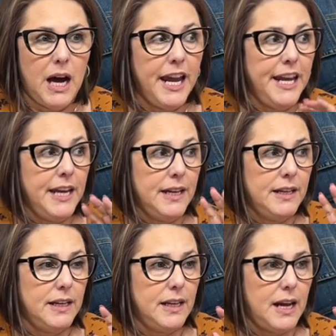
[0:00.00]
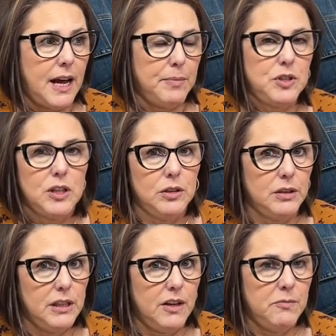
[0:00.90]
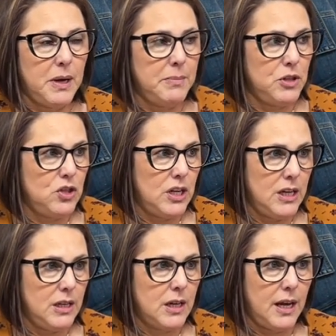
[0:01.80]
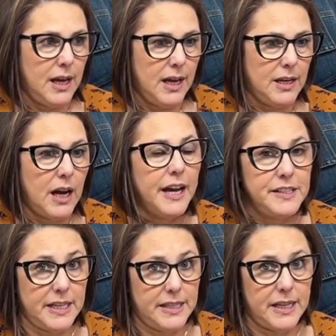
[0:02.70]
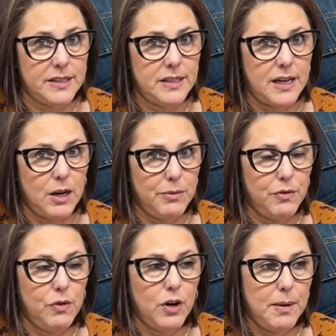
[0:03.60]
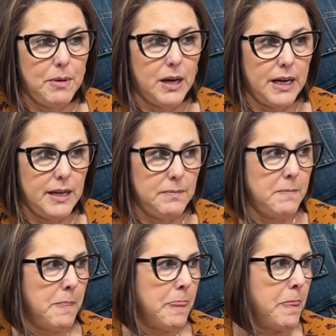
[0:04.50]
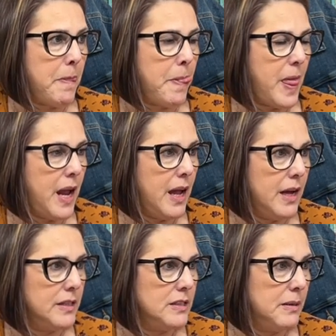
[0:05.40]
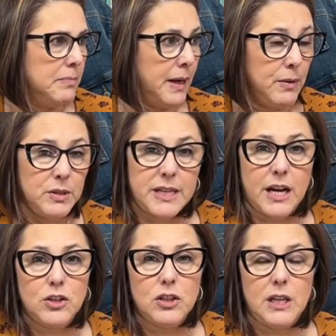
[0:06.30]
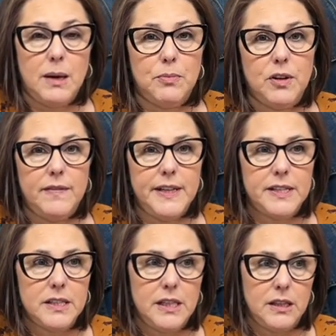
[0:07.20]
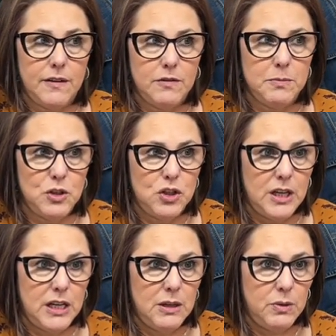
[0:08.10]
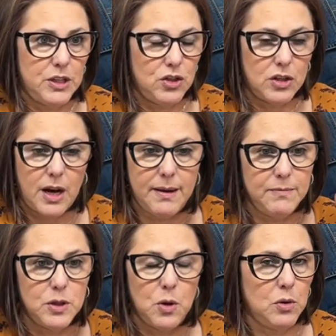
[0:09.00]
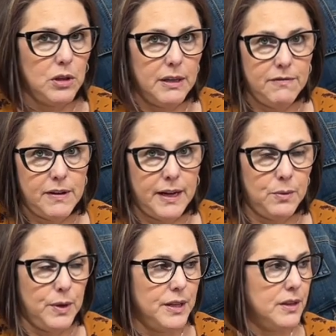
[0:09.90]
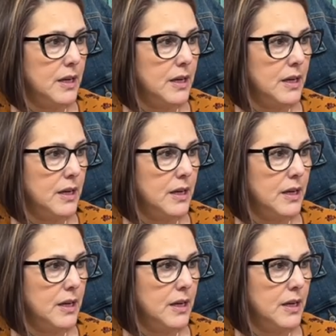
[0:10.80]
I absolutely love my machine and I did test it out before I bought it. And mine was actually a previously loved machine, which I'm totally fine with.